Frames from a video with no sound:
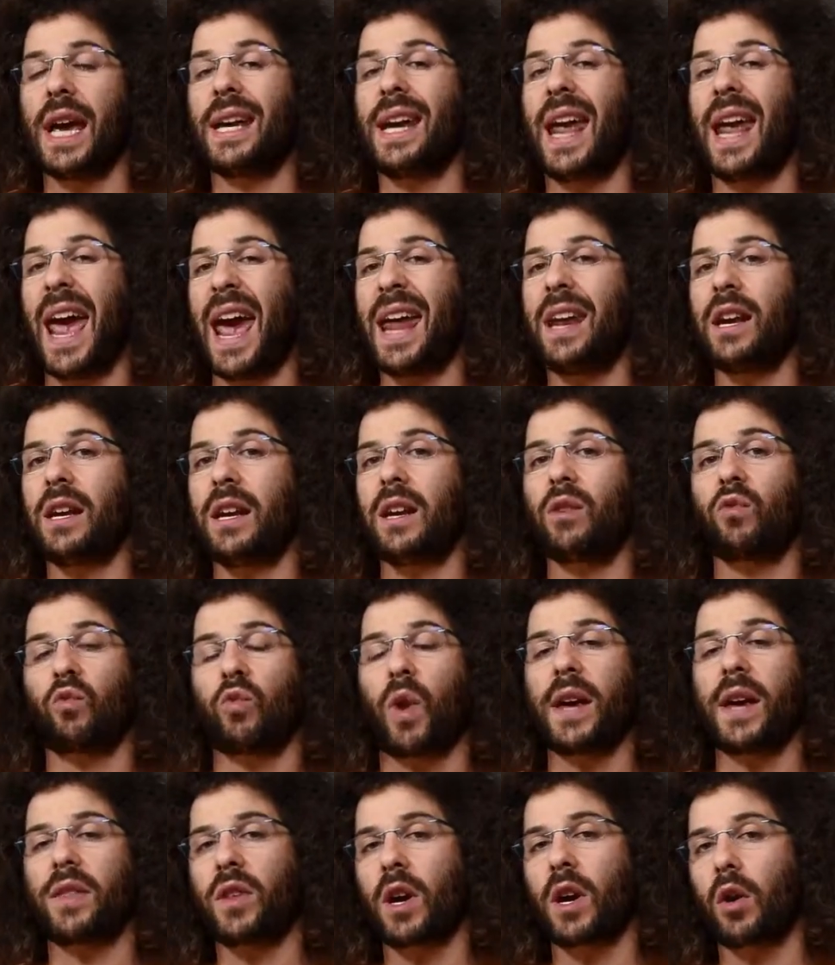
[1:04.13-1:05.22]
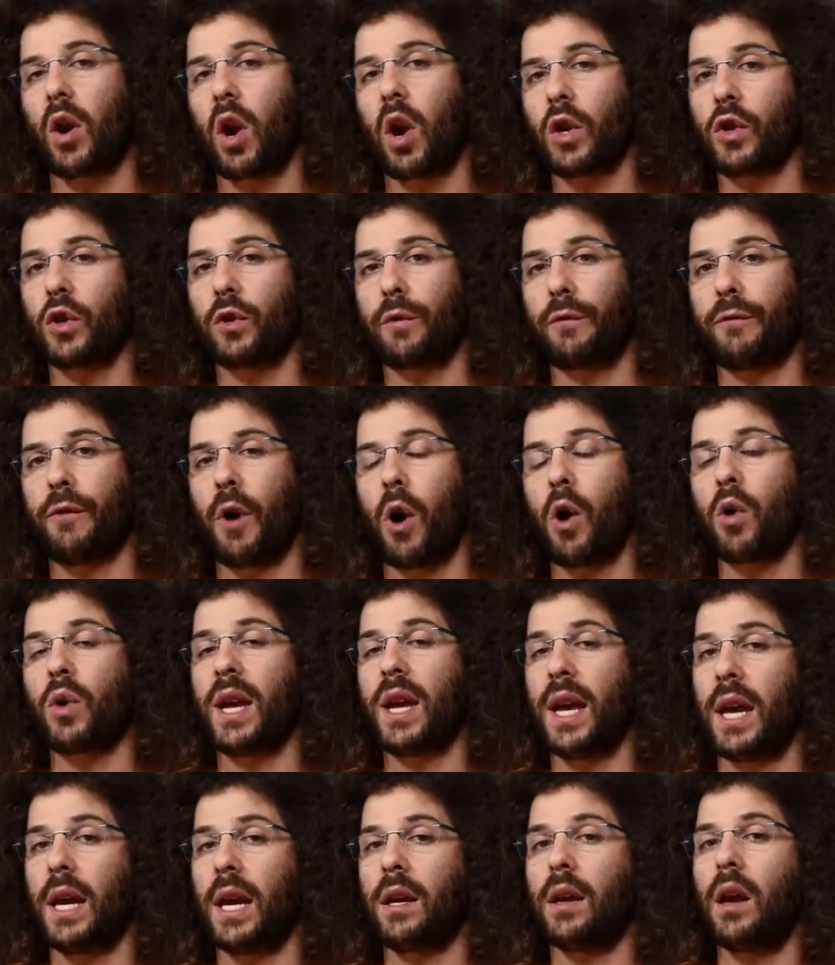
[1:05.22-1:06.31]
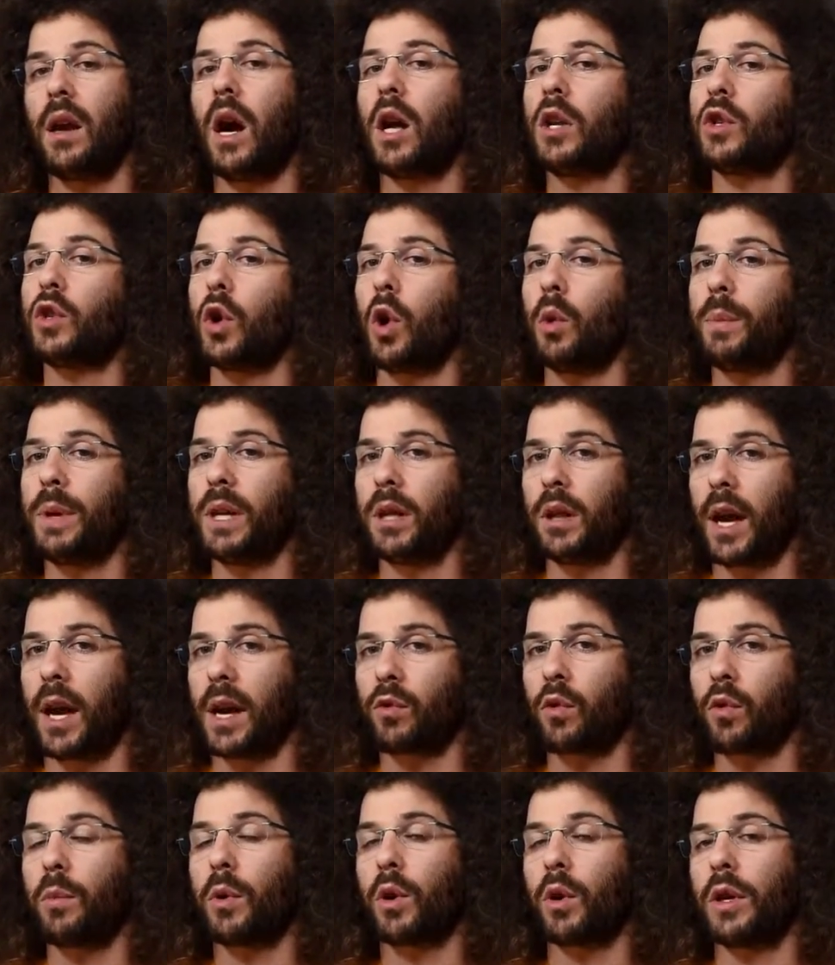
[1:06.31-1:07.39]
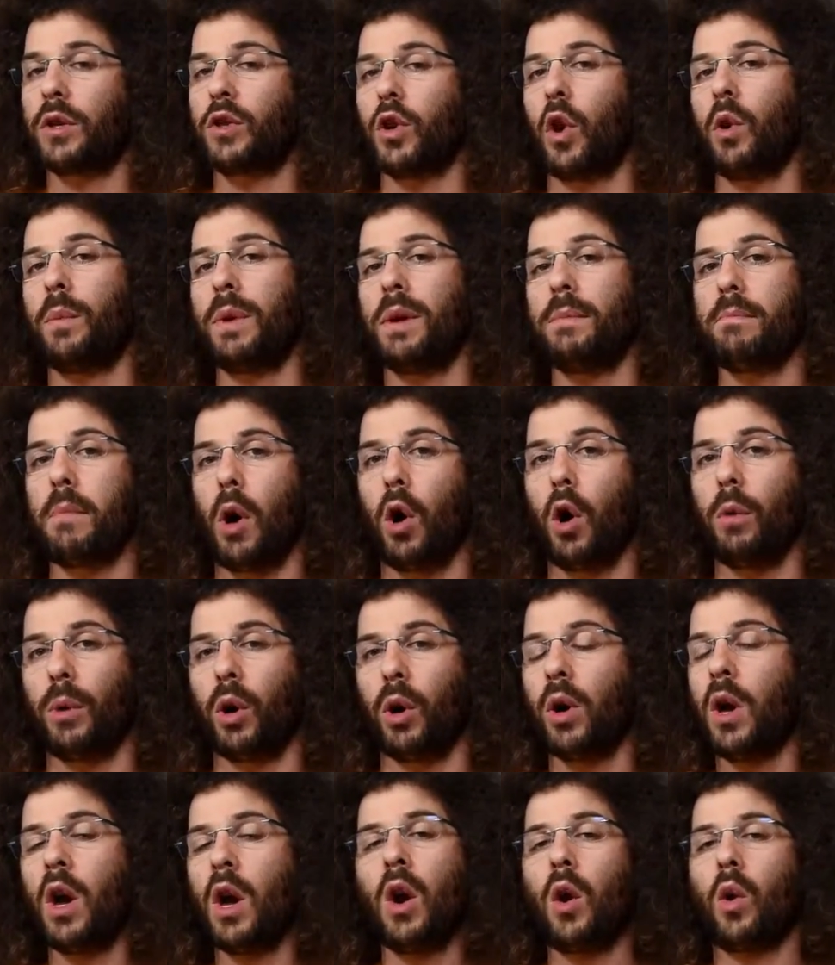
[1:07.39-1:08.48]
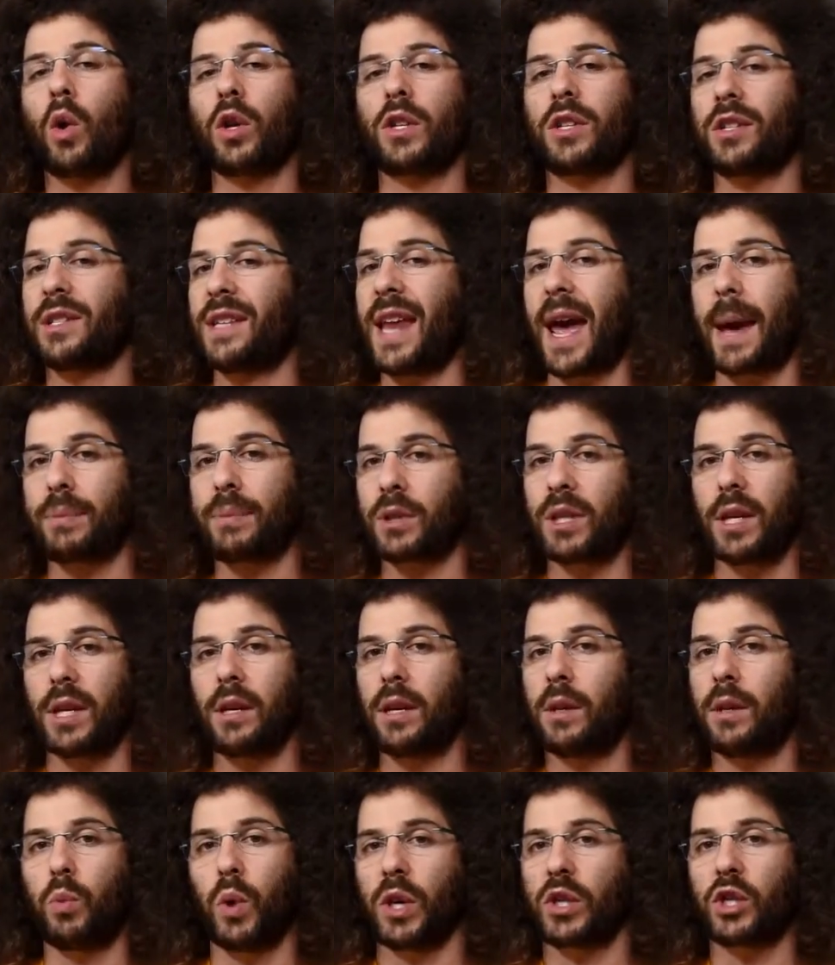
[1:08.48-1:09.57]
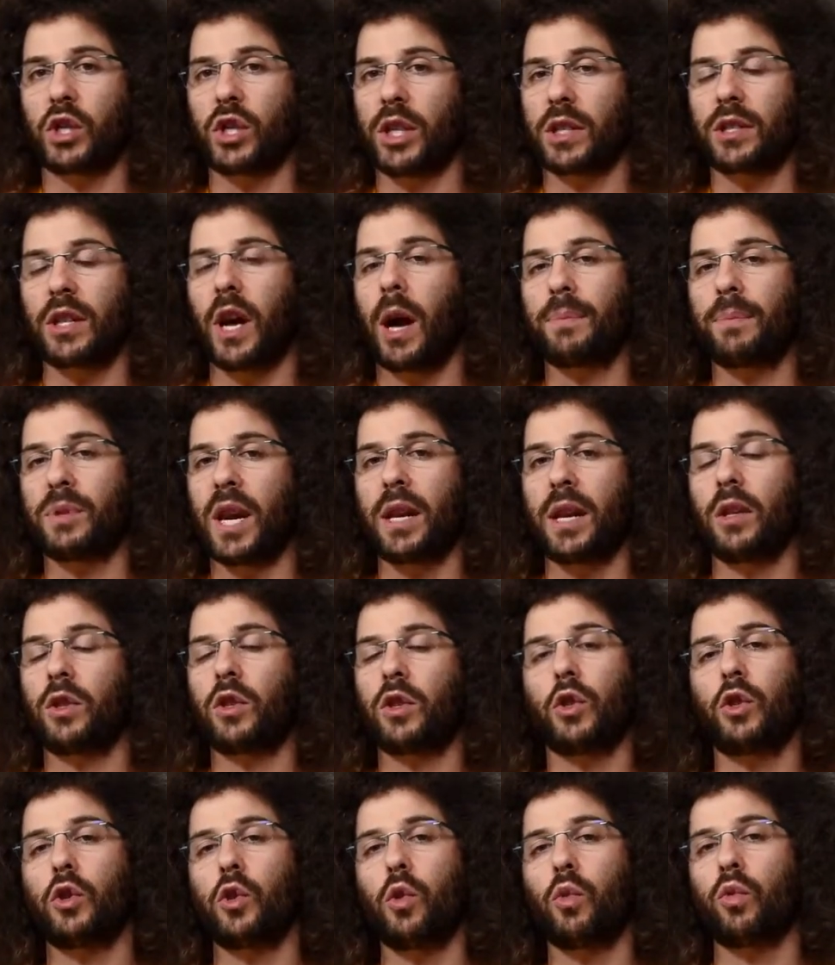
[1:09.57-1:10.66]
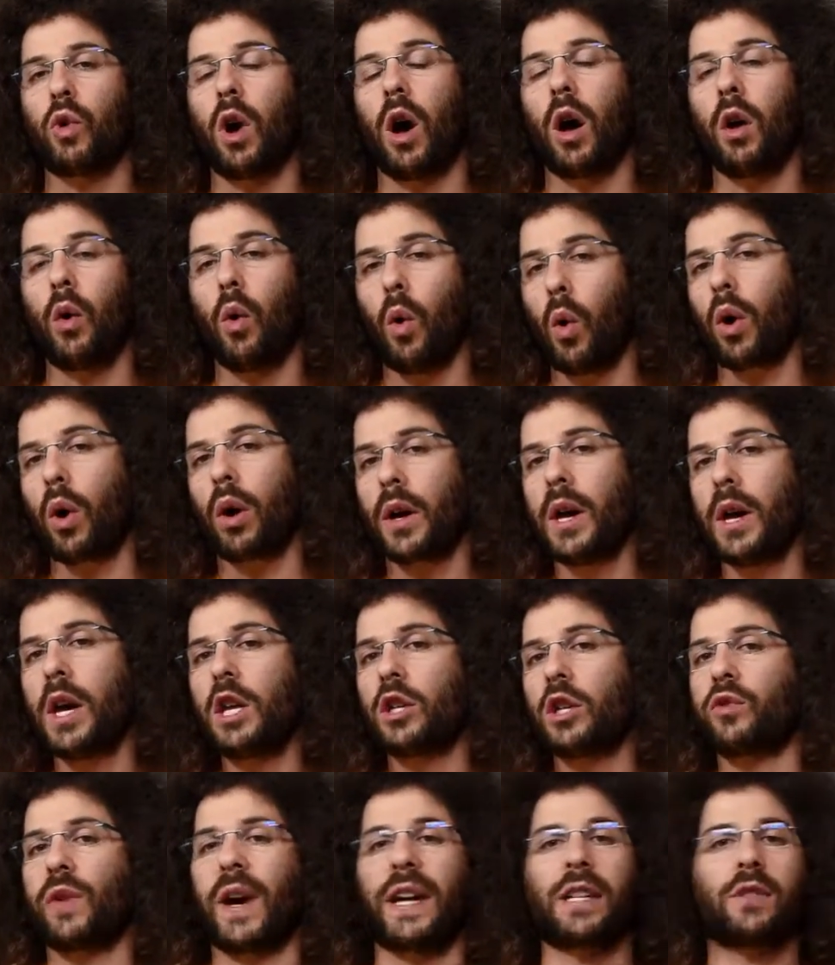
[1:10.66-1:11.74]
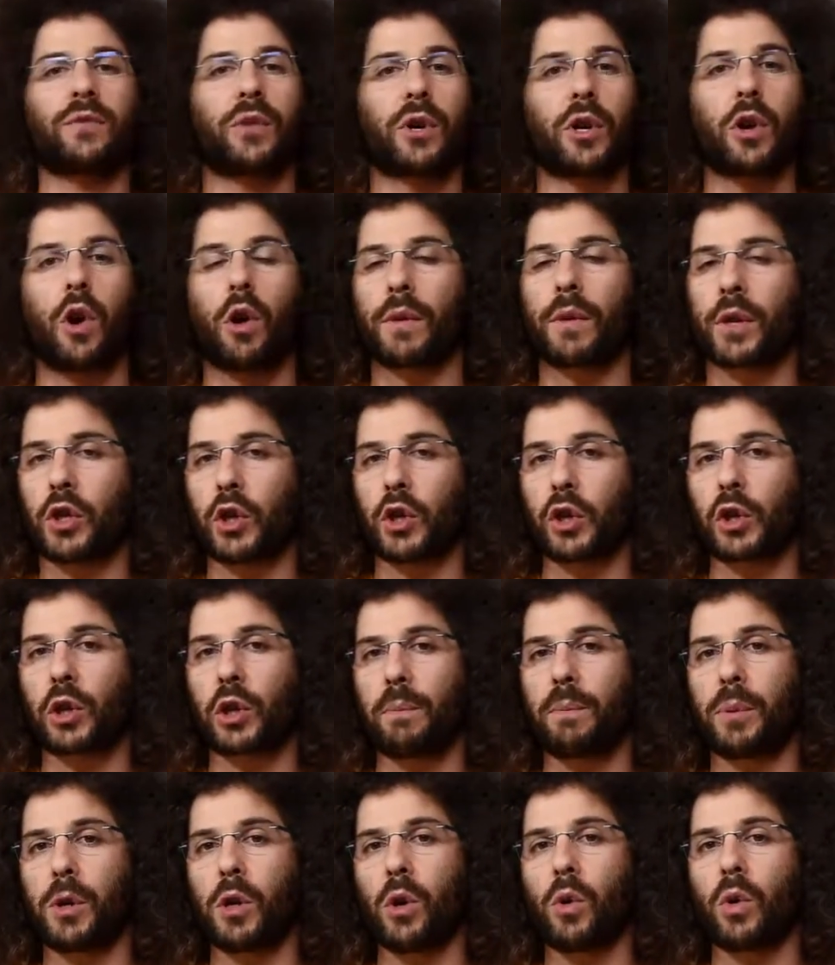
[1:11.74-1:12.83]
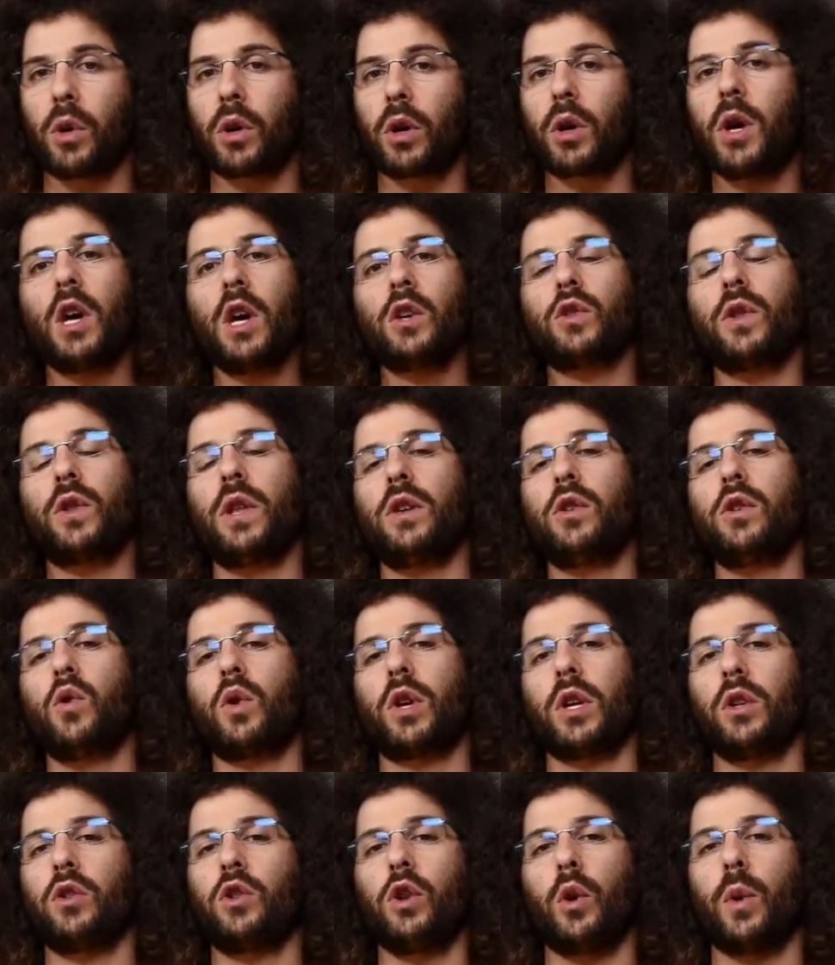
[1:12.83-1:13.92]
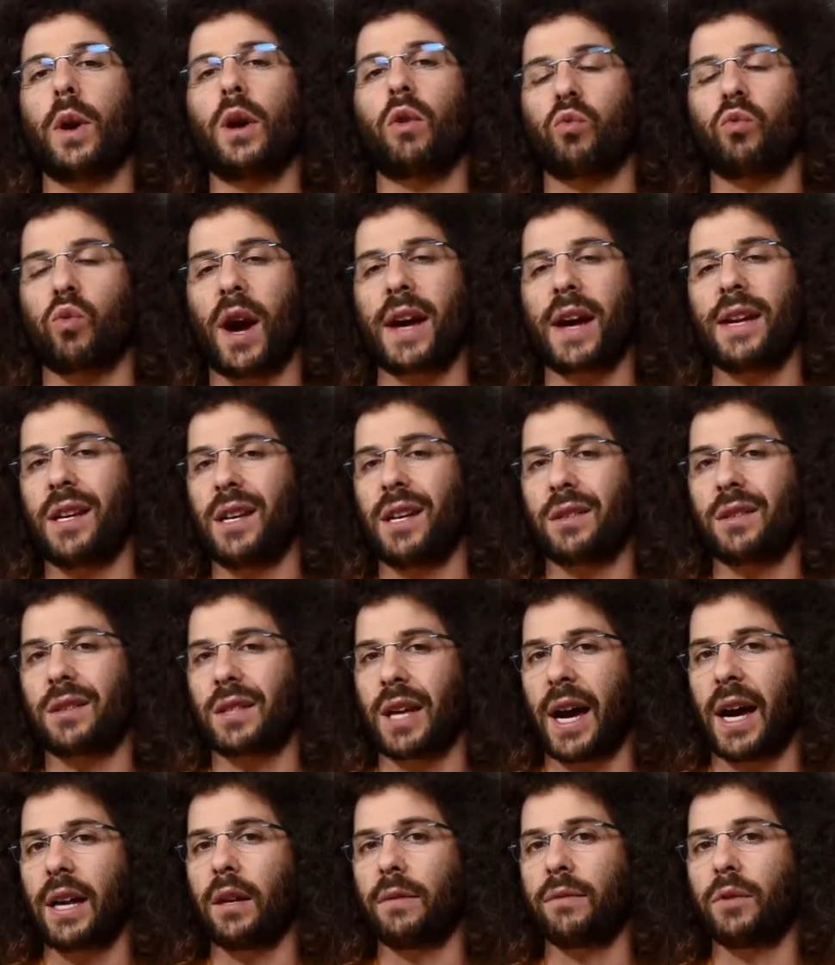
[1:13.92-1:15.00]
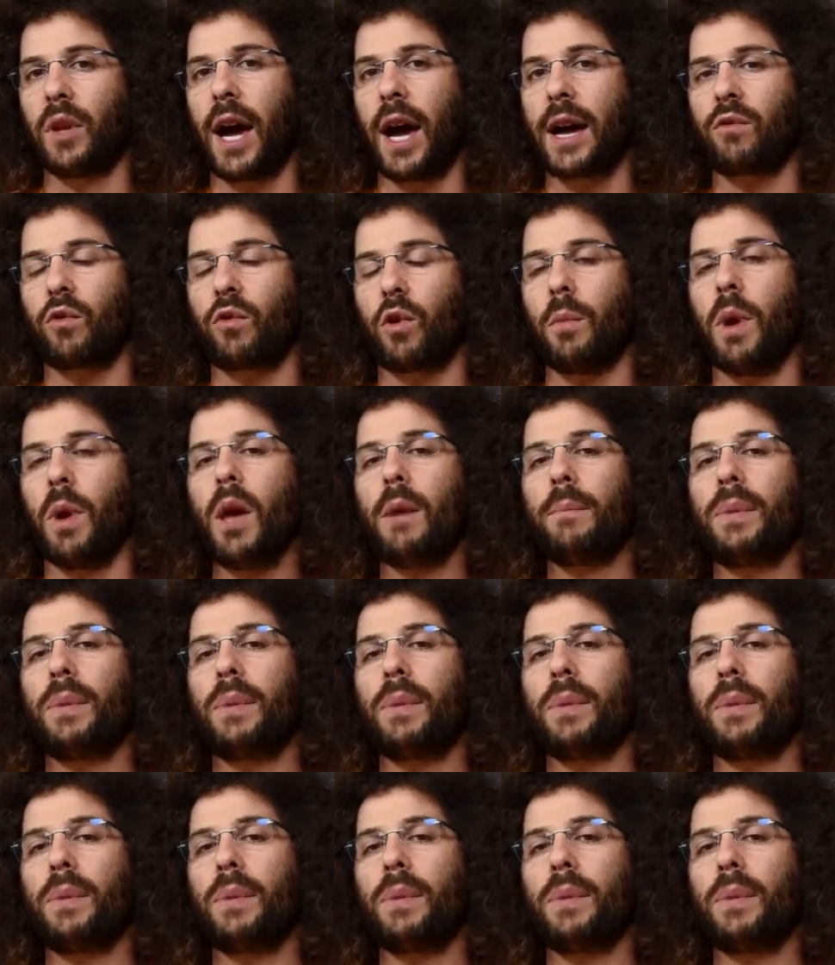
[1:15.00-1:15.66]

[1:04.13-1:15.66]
and edit it right there on your phone in Adobe Lightroom or Adobe Mobile or Snapseed, which just updated to do RAW, or transfer it over to your computer so that you can do it right inside of Lightroom.